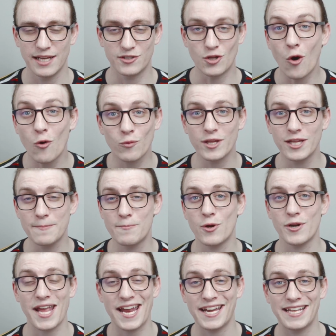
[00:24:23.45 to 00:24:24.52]
don't really
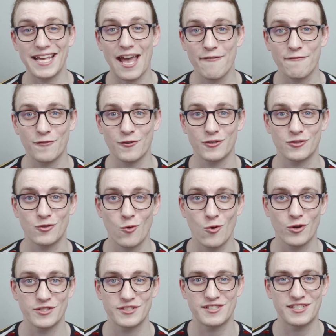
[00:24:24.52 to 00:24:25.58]
put any effort
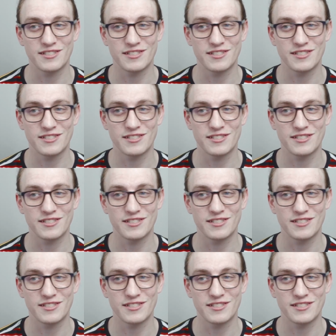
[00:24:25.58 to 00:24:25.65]
towards